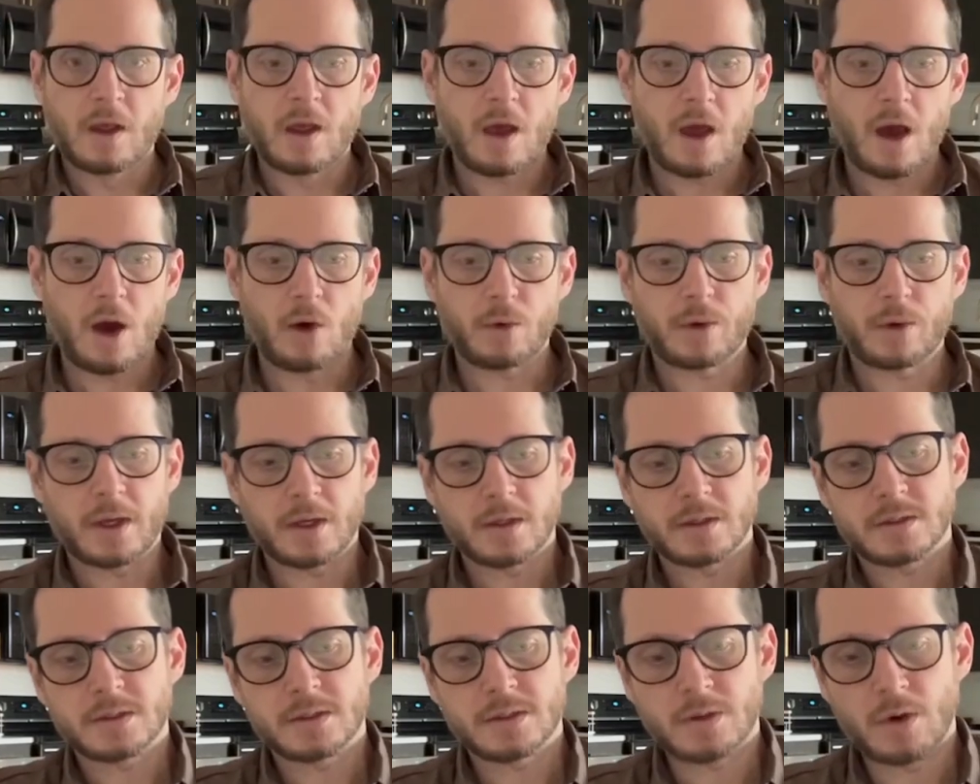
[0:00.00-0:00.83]
Okay,
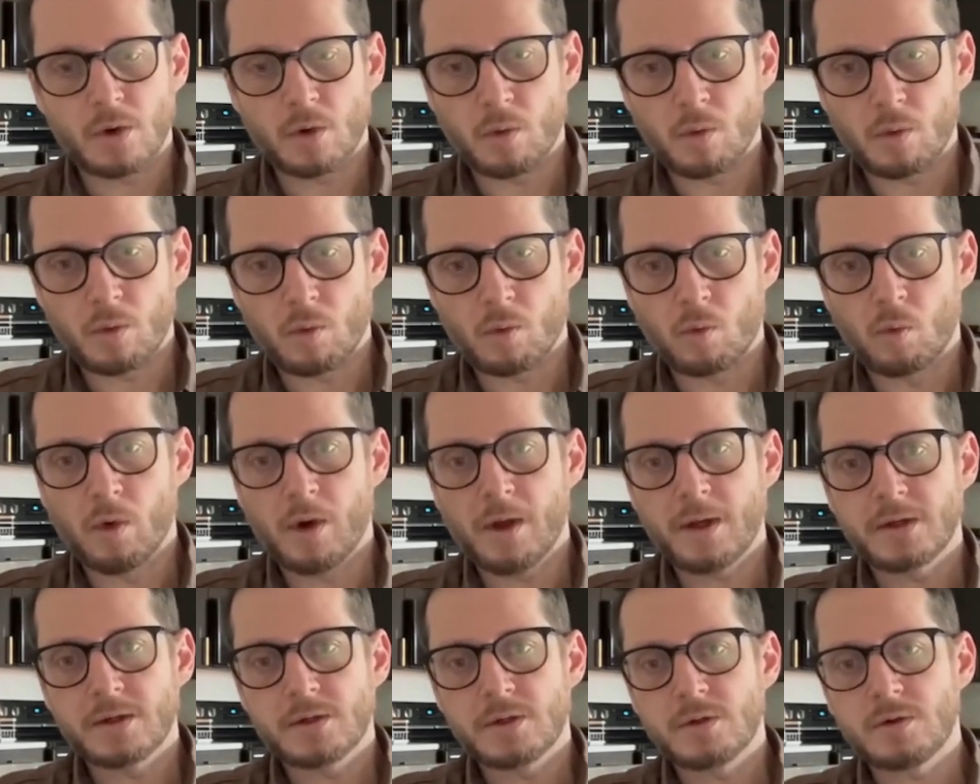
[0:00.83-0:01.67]
so
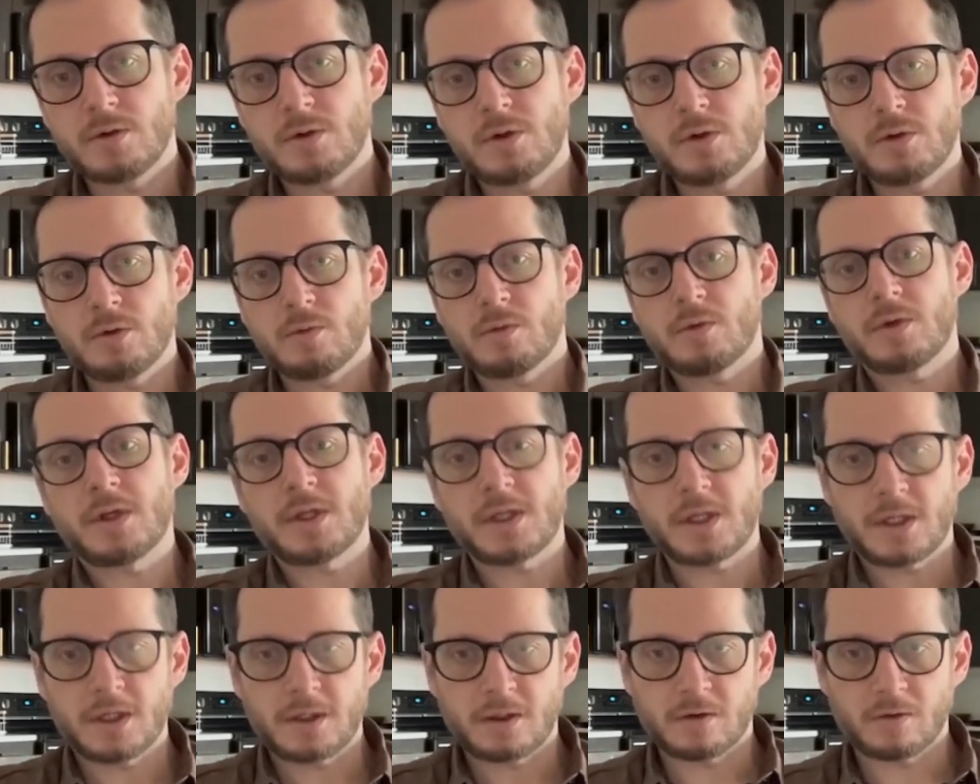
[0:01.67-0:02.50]
what do you
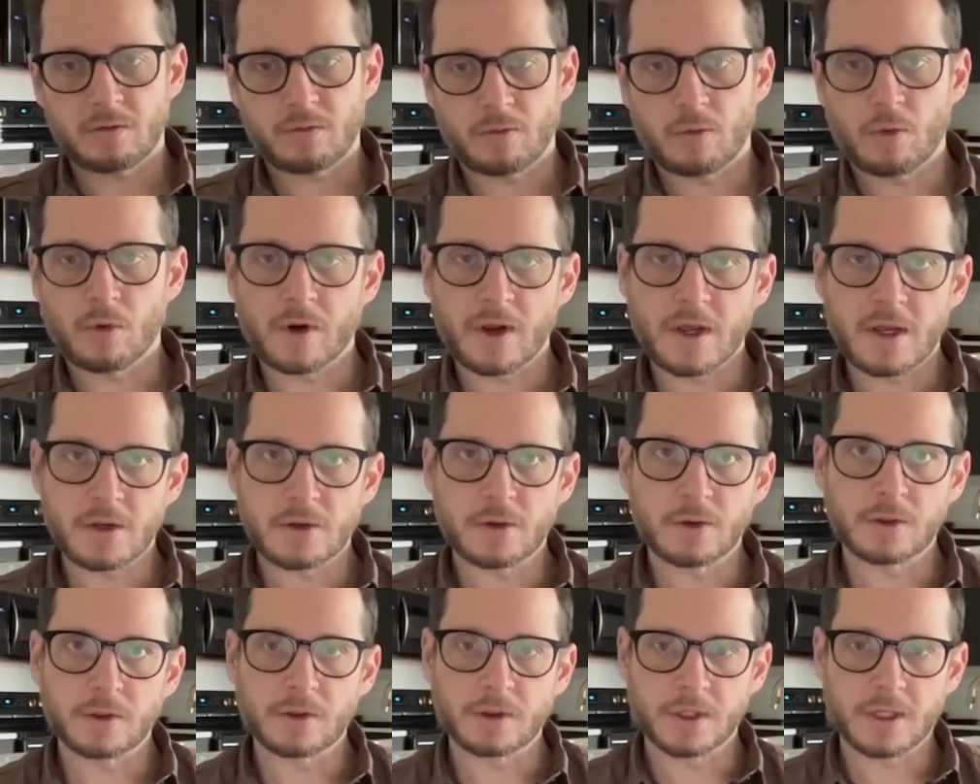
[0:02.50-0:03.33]
need for a
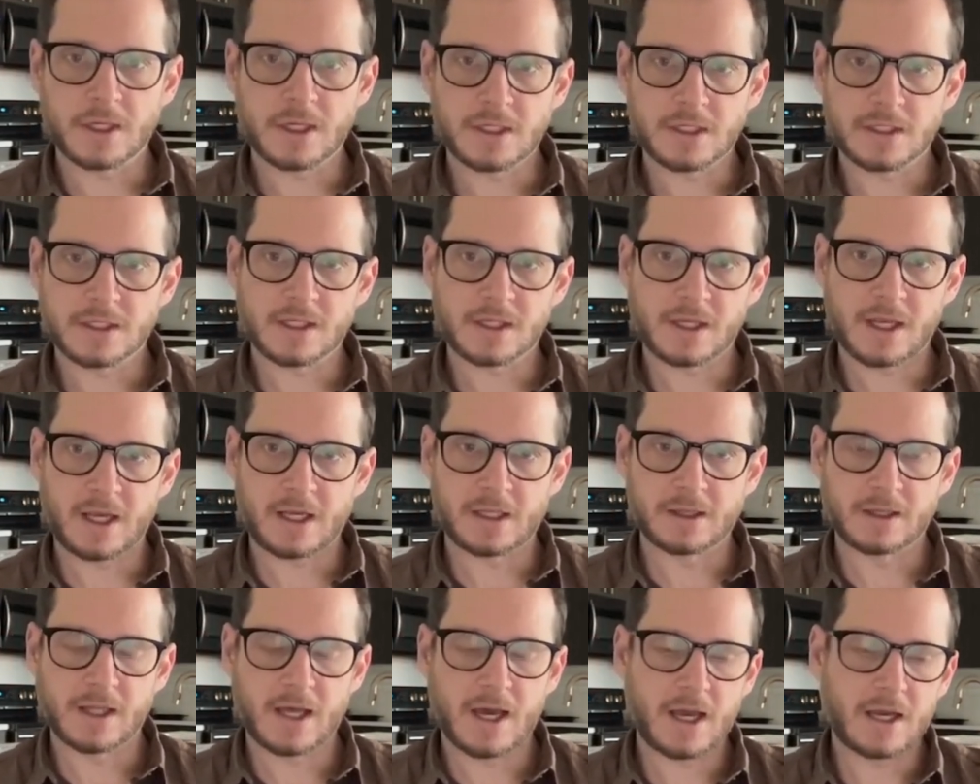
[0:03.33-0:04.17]
good LinkedIn
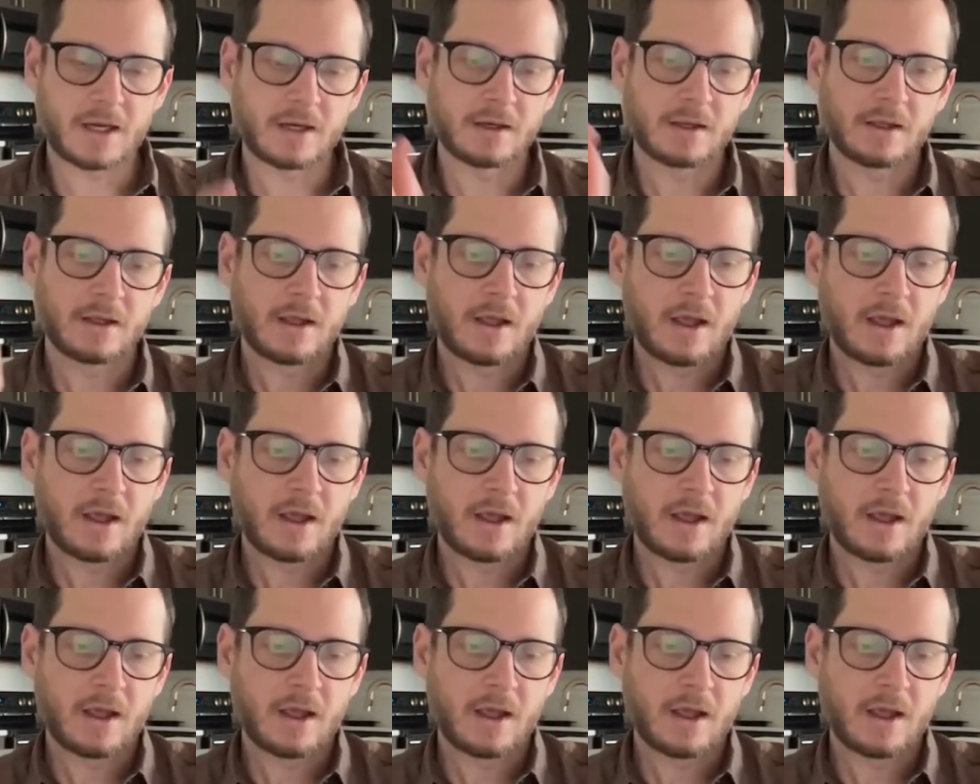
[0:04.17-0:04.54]
headline?